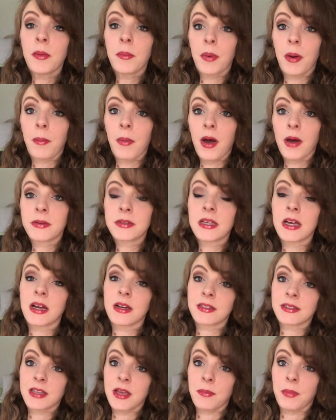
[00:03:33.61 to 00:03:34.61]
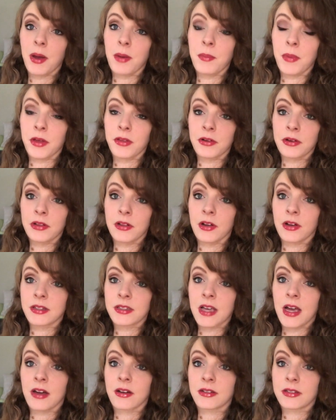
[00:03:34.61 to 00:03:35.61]
my mom's house and my mother-in-law's
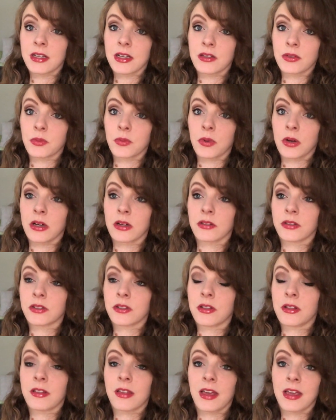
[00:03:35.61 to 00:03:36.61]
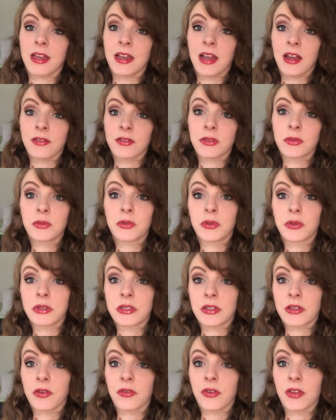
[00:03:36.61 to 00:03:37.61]
house as well, so that they can have some
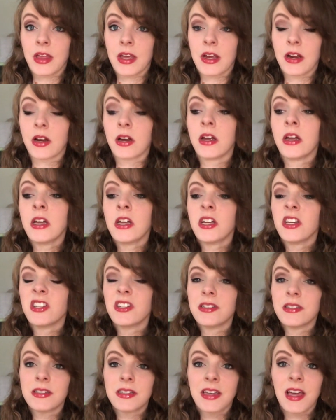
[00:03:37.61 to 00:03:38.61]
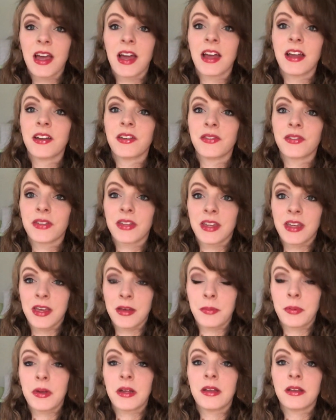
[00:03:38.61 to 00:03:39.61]
toys over there, just to kind of
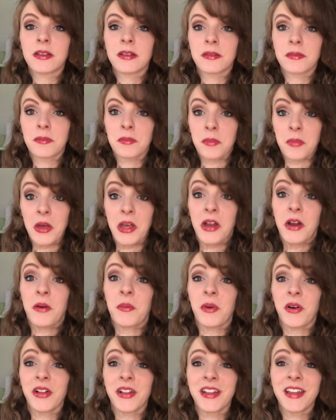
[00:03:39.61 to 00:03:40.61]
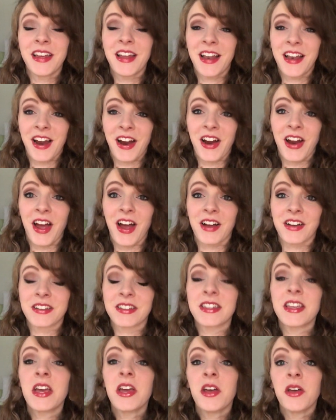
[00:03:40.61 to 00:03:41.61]
keep it minimal in our
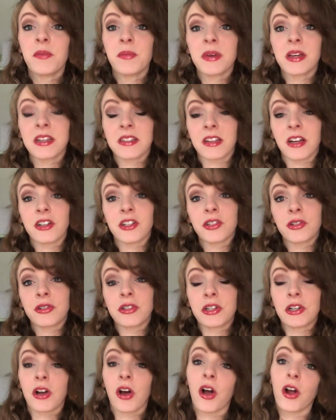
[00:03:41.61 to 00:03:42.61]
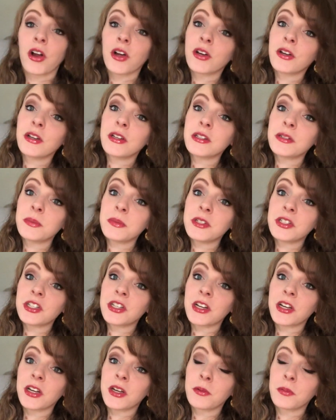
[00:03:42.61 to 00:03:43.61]
house, because our children are going to be
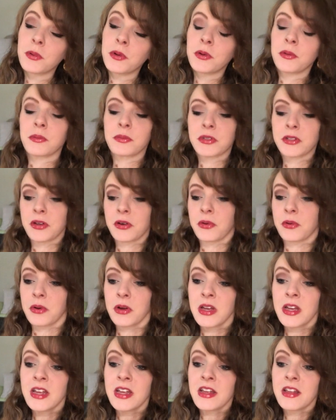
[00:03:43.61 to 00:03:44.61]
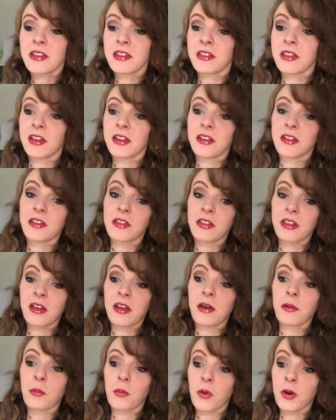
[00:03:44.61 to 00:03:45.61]
sharing a room. So
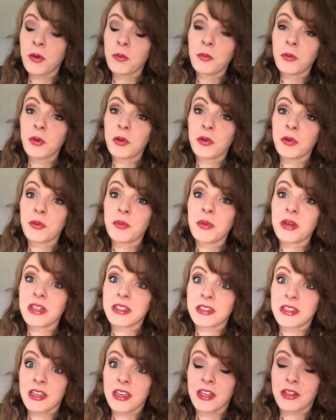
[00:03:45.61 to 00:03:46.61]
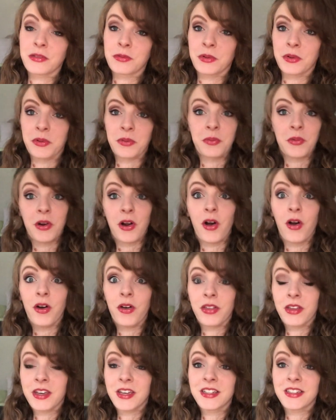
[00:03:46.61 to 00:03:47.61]
that one room is the kids' room where all
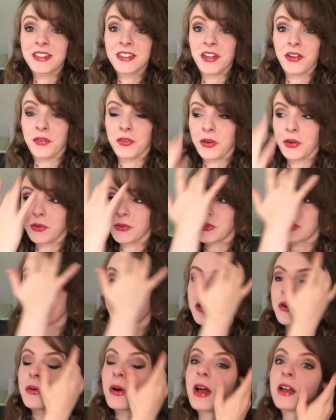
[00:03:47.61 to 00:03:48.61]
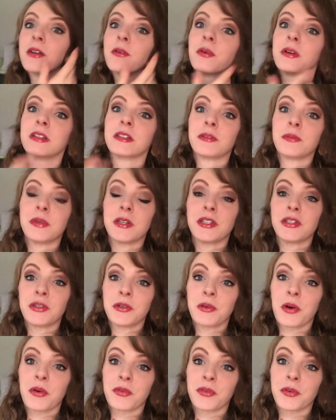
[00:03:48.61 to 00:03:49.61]
the kids' stuff goes. So I don't want it to be
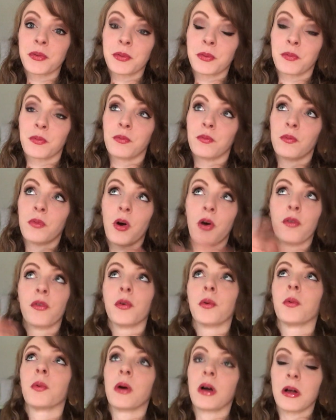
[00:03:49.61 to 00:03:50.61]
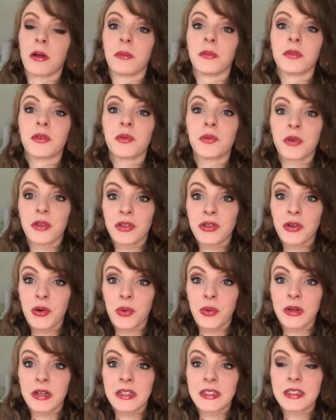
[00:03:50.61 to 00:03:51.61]
too overwhelmed with
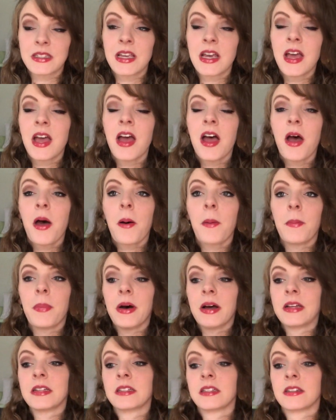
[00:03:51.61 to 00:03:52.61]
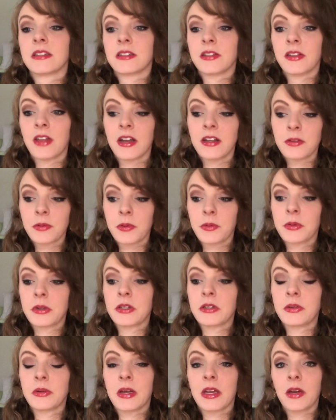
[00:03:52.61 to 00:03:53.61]
toys. But so that is what we're
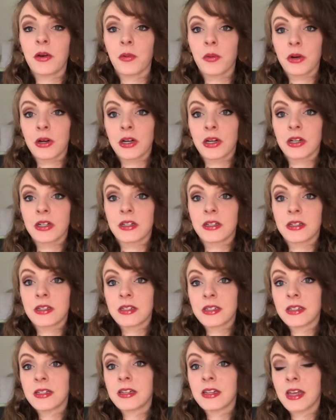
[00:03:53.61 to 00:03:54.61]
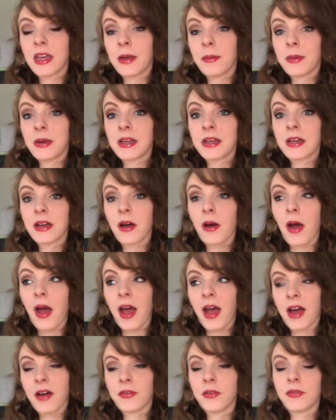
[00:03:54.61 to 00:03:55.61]
doing. We're keeping
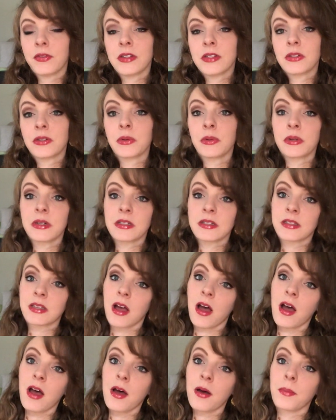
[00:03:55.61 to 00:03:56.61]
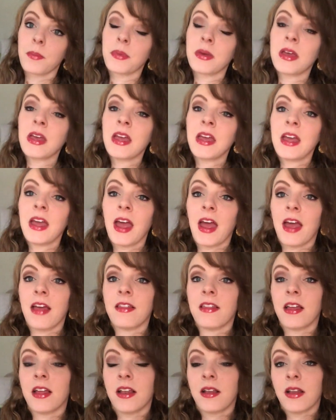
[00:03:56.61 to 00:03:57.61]
half of his toys up and
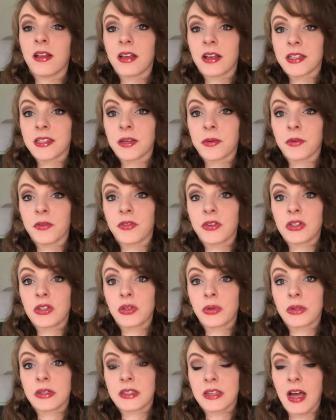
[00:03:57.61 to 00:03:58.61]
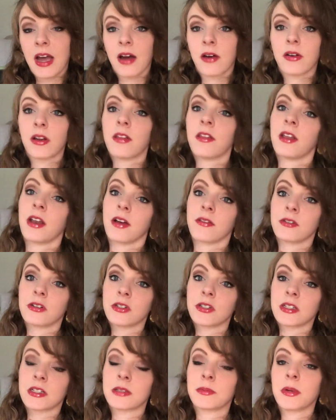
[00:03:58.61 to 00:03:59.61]
then some of his toys out, and then after
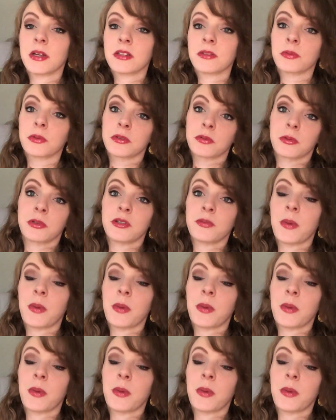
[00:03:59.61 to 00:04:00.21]
6 months we'll switch